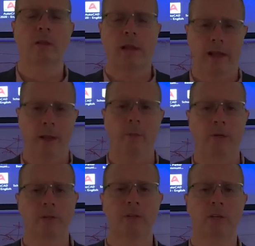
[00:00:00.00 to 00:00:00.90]
lab,
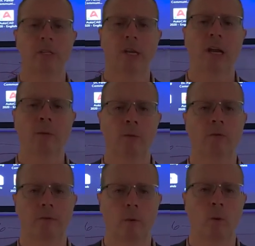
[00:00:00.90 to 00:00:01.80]
here's the assignment
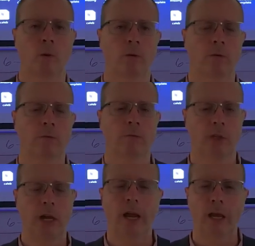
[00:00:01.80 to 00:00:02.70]
for
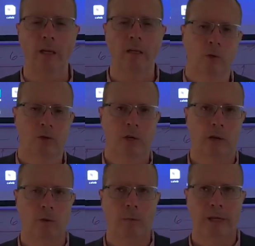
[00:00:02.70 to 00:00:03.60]
today, which I
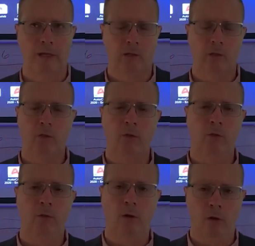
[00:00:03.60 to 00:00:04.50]
will make
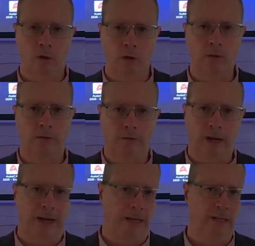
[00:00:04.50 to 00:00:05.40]
due on
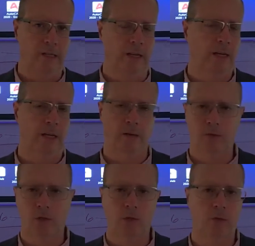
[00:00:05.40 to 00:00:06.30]
Friday. So that
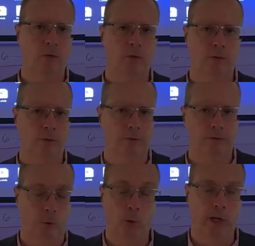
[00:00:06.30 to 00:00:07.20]
gives you
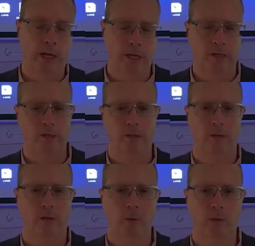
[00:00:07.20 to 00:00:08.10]
4 days
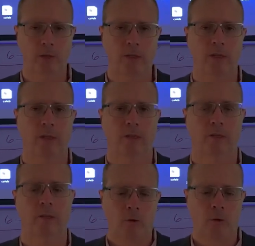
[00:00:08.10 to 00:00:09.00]
to complete
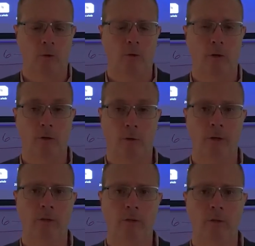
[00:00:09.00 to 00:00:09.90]
this. You are
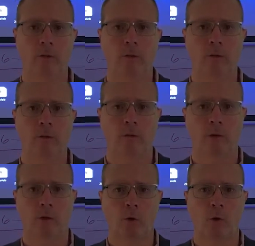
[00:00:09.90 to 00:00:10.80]
going to
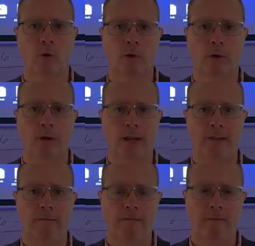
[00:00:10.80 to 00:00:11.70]
record
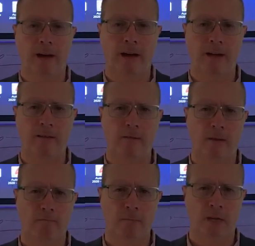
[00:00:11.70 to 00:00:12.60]
a
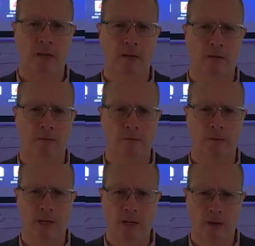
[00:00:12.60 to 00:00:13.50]
5-minute
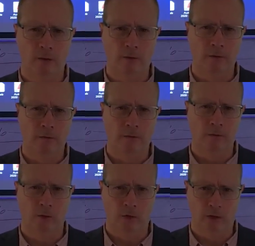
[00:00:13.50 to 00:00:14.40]
video
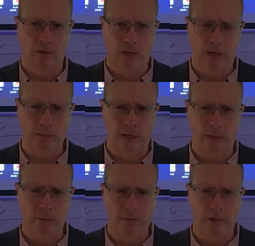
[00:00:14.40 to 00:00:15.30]
using your
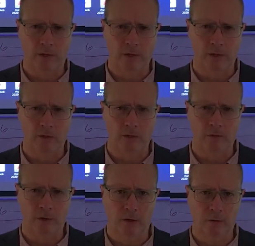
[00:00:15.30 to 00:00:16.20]
time-lapse feature on your
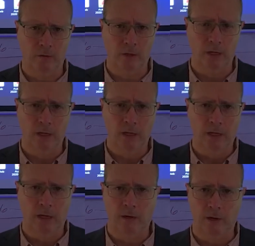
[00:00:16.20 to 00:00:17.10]
phone.
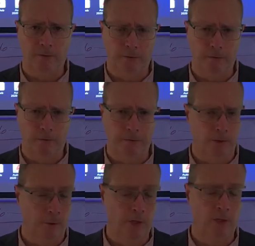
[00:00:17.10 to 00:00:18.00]
Now, if for
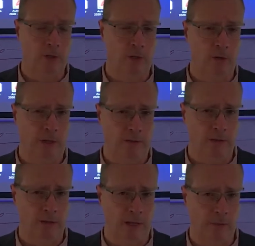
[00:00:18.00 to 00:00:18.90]
some reason you don't have the
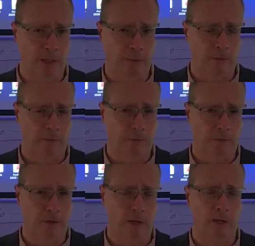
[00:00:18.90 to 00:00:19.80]

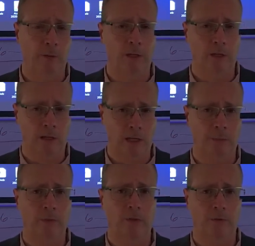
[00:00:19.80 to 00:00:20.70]

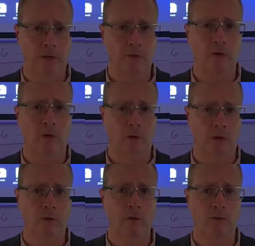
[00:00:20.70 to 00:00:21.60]
time-lapse feature
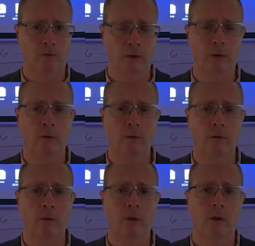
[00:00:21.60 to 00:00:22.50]
on your phone,